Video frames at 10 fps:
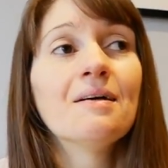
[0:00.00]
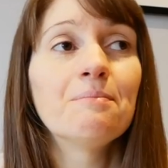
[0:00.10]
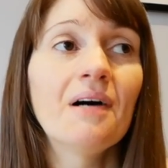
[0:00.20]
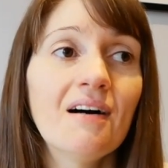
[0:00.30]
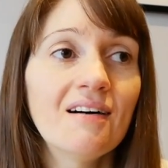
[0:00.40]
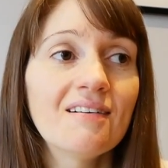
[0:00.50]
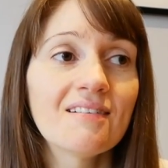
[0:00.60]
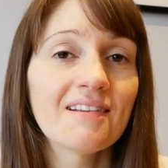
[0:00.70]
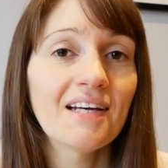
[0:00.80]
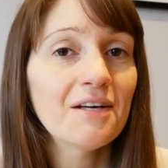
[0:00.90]
But
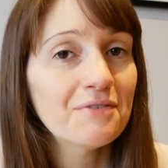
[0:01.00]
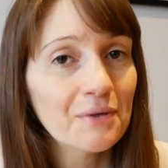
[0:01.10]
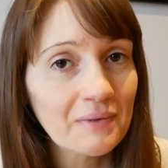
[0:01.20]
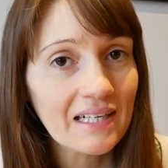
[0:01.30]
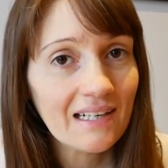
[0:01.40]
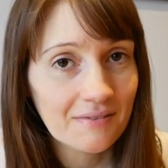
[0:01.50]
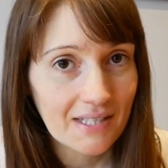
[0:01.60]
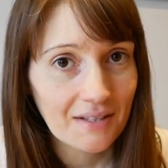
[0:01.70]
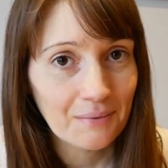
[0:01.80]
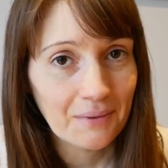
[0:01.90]
then I felt really left
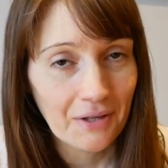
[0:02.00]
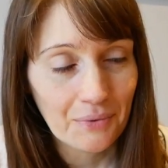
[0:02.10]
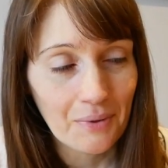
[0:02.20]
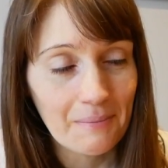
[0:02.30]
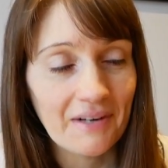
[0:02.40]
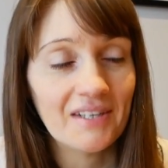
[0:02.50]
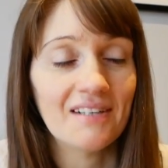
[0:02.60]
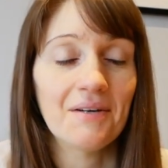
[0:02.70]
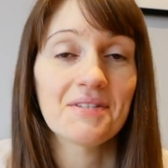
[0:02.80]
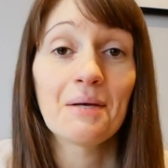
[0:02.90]
out when I thought about it
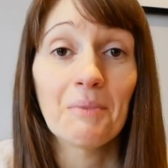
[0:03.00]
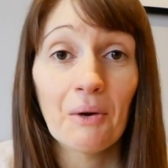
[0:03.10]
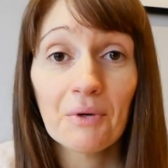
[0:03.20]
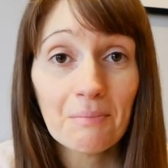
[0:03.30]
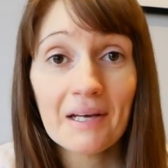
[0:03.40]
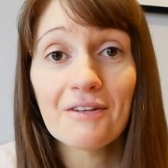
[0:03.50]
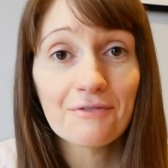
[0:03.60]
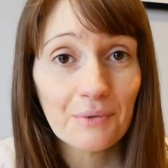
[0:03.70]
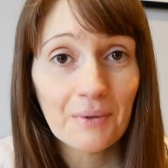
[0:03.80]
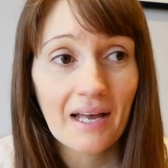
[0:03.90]
and I was like, but I want to play the
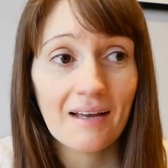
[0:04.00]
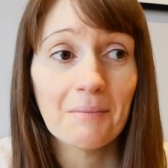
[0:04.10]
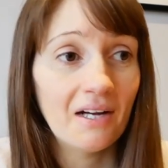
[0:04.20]
full game.